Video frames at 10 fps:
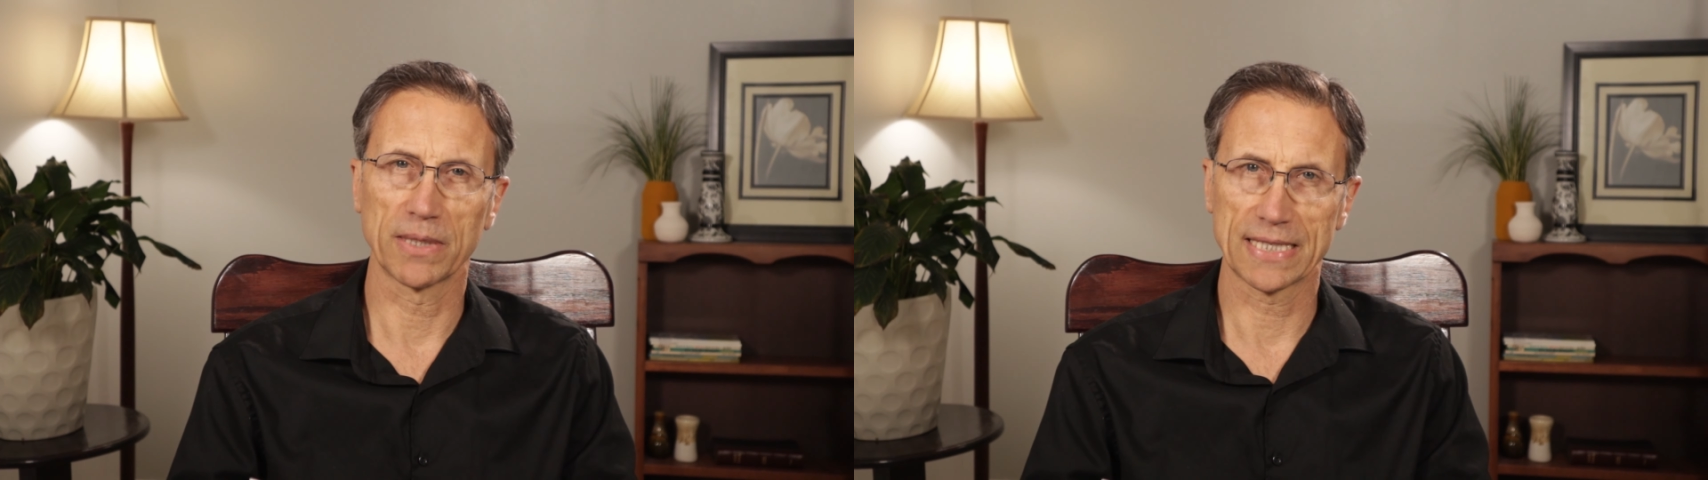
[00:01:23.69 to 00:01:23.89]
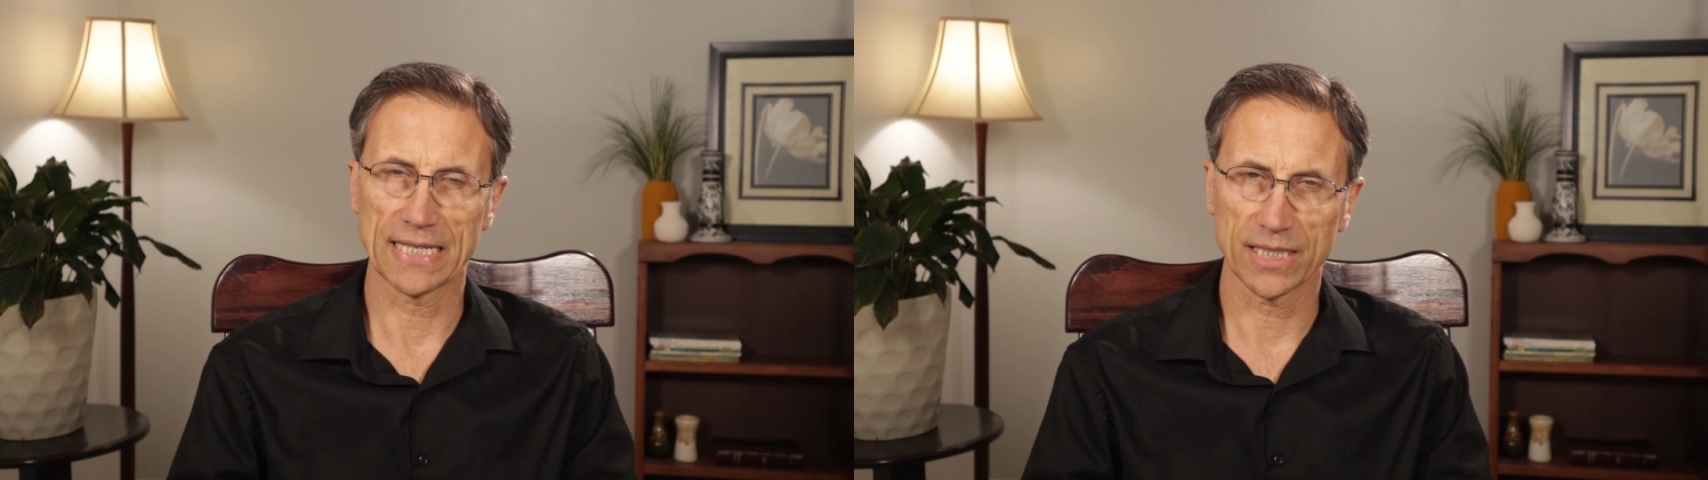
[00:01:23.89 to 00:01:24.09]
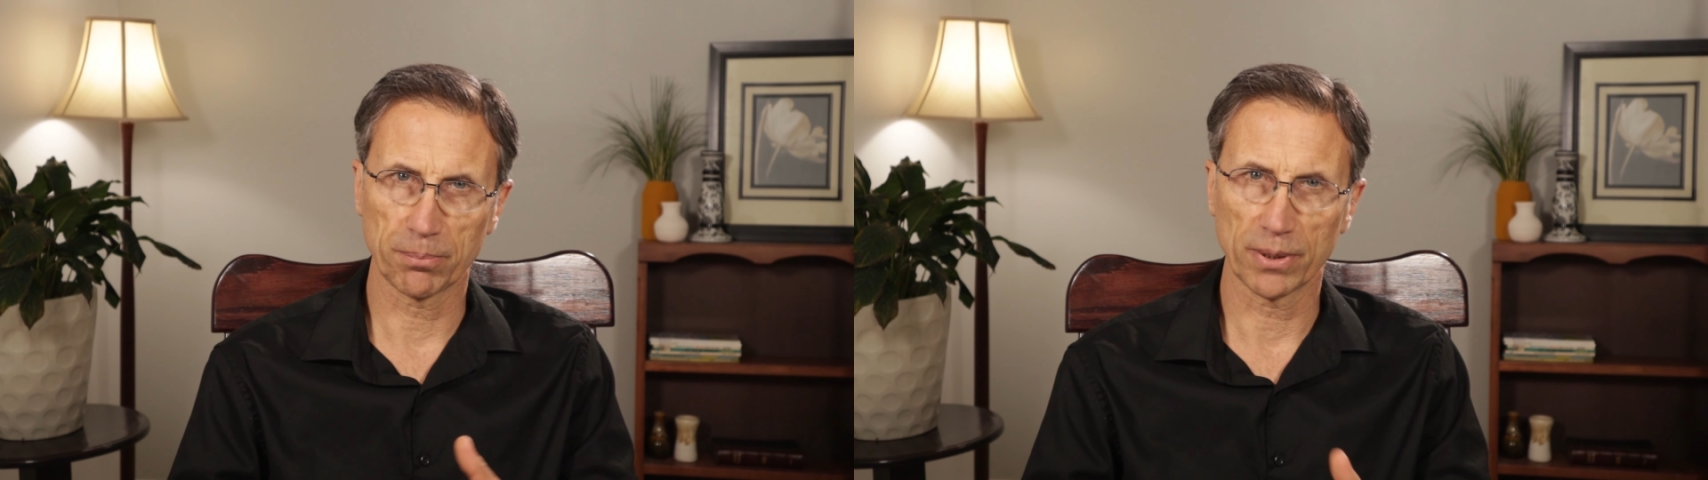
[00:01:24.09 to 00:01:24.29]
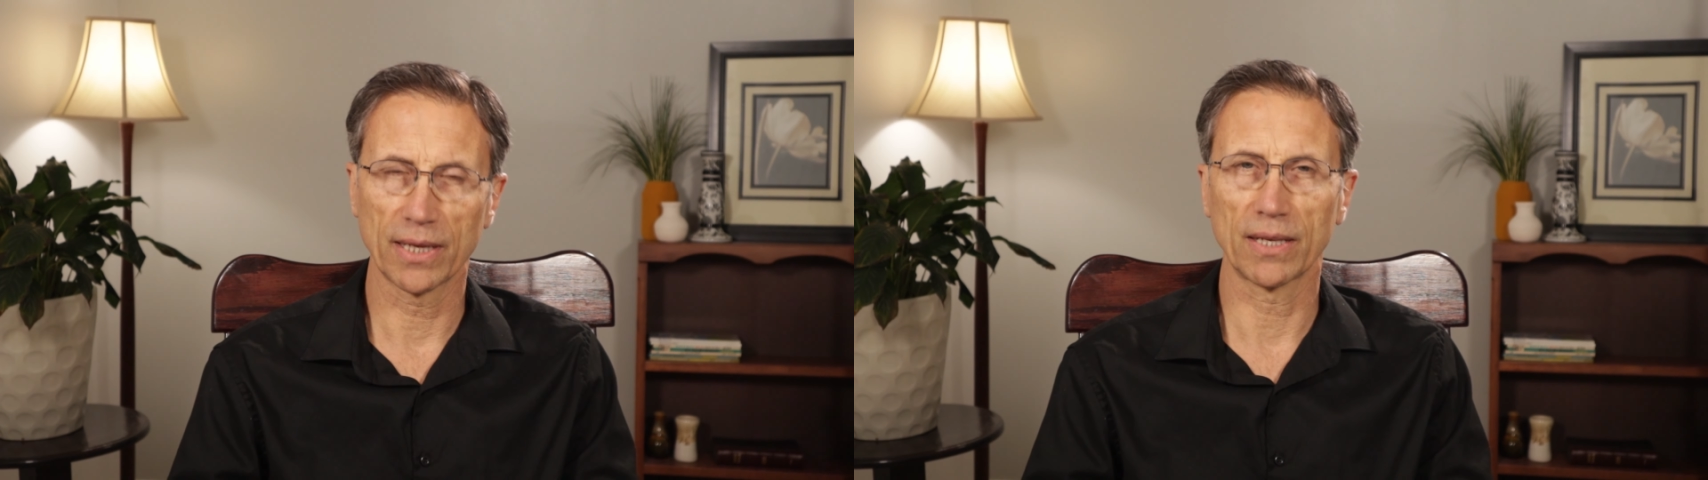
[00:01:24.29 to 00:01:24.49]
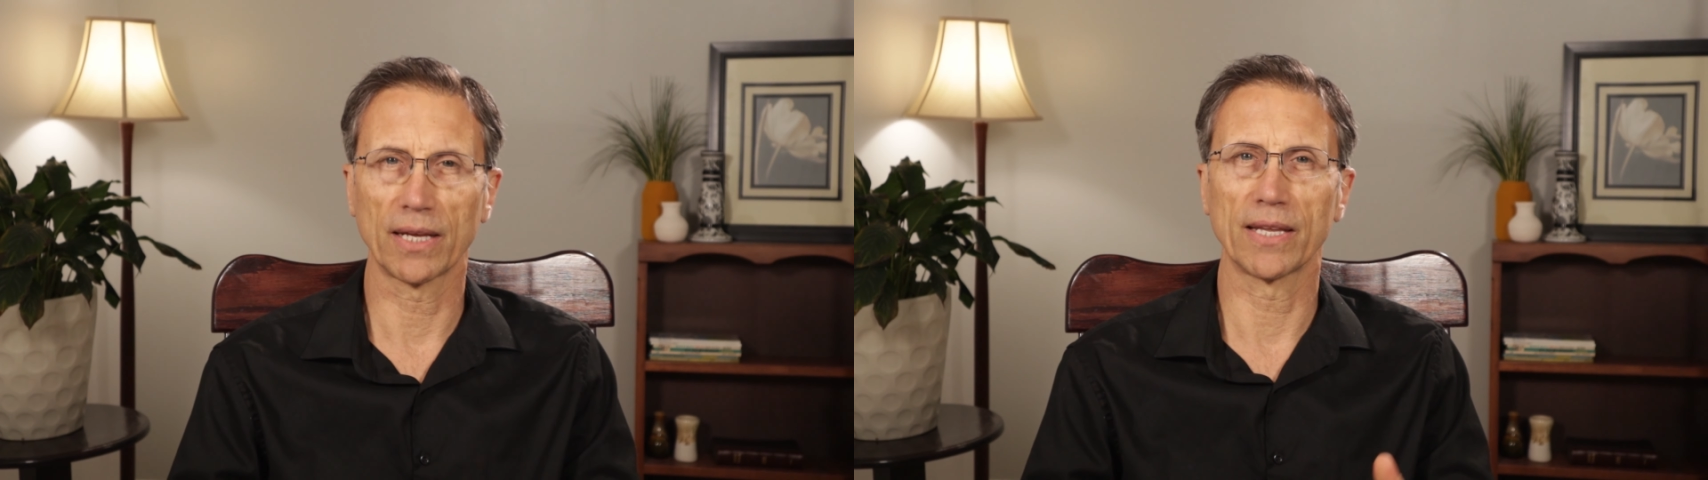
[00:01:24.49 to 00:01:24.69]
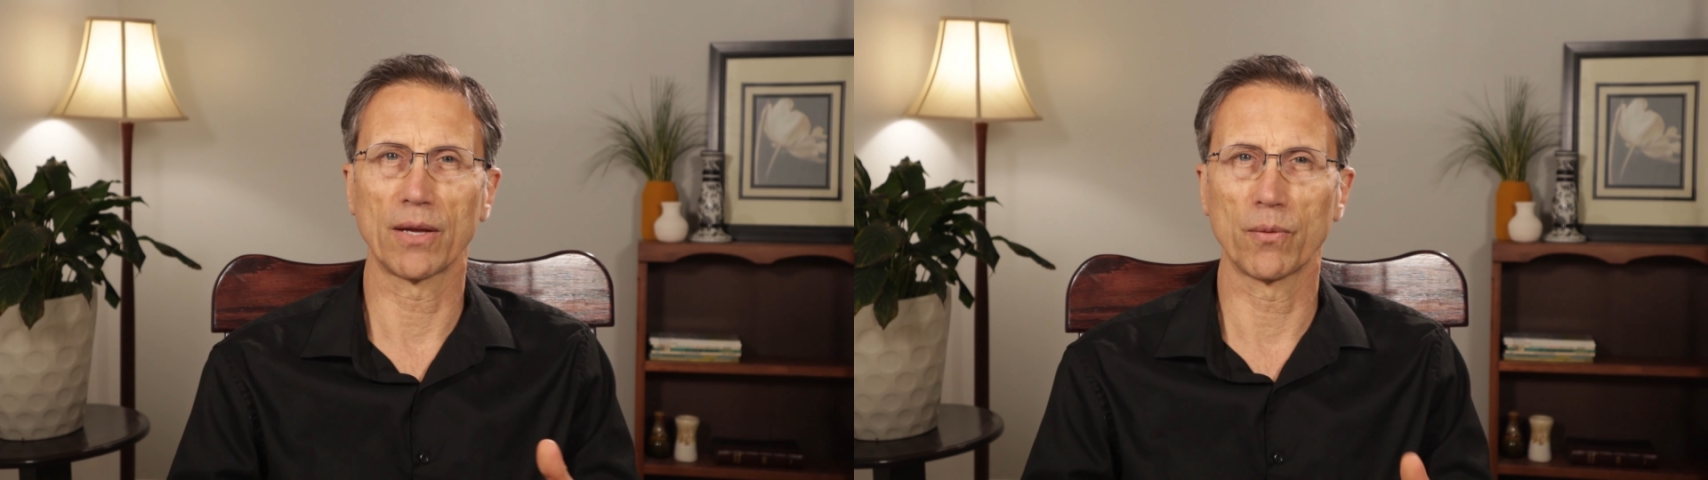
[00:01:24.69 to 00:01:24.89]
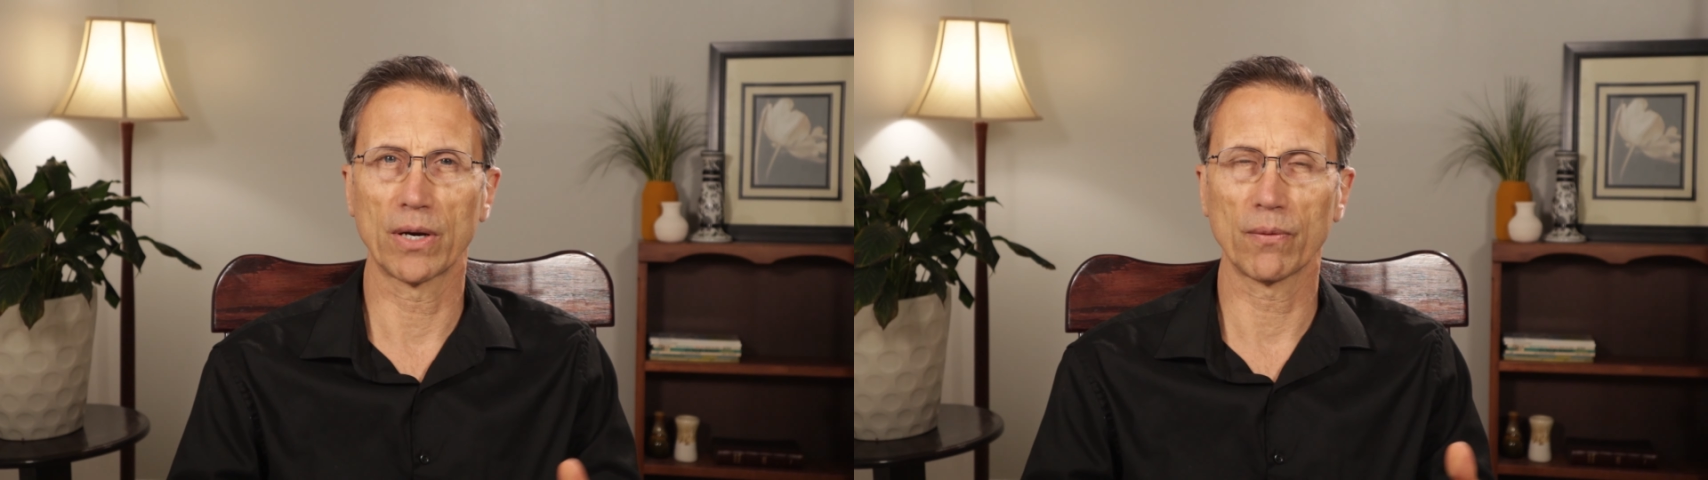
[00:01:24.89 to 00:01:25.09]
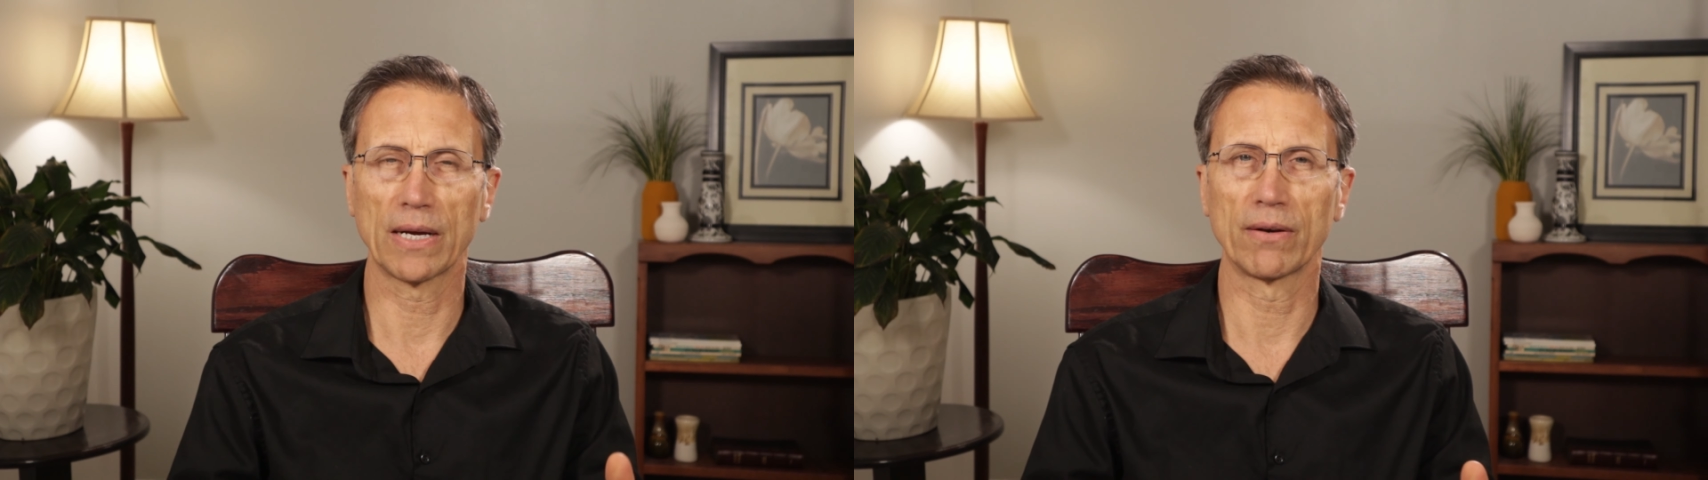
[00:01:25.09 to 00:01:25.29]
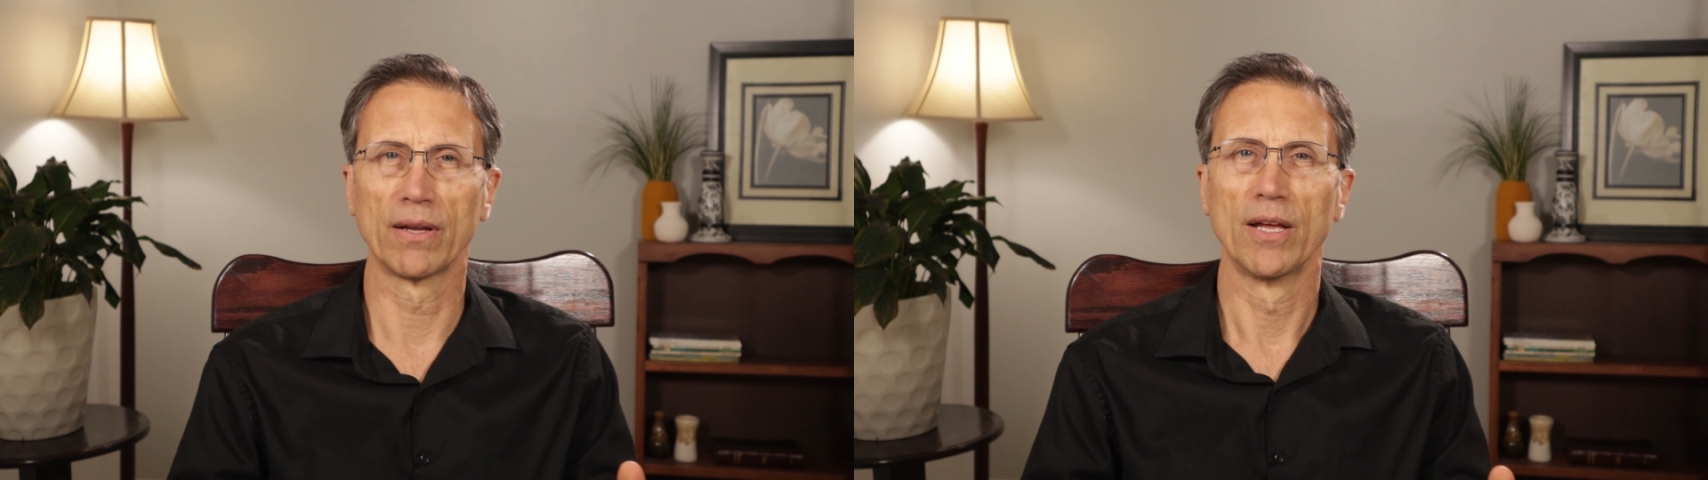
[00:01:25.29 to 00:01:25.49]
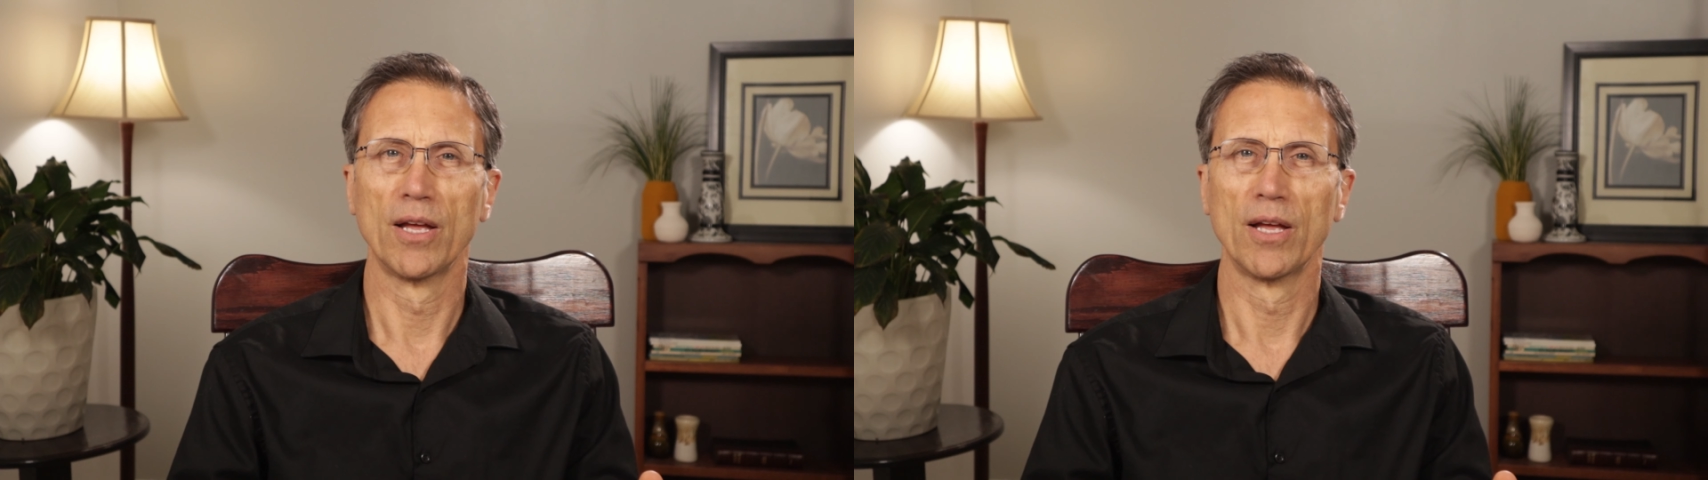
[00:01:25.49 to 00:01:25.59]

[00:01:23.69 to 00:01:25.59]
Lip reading: It says it plainly. They went around